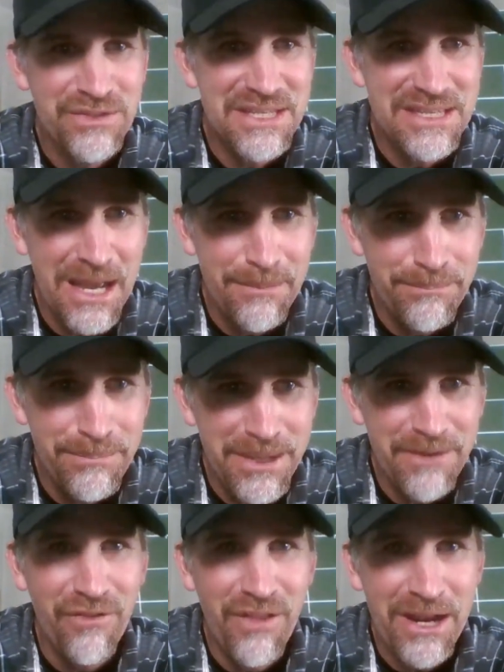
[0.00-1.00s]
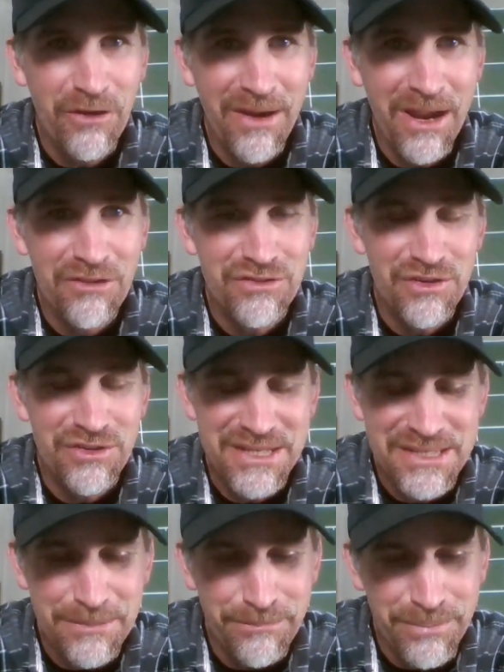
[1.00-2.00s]
he's got big flat ground strokes,
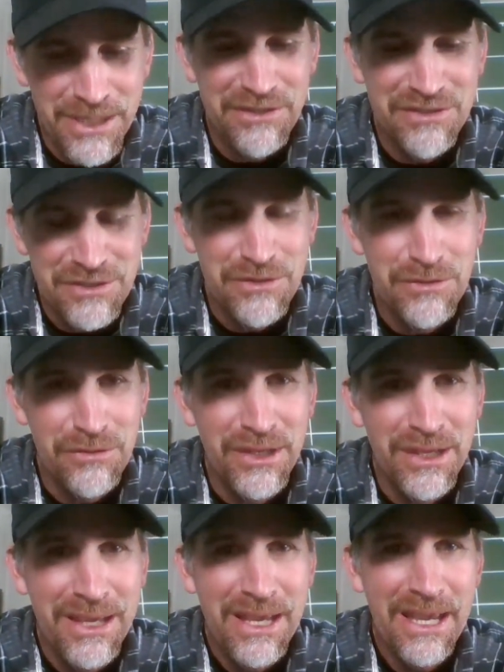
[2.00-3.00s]
he's a big dude,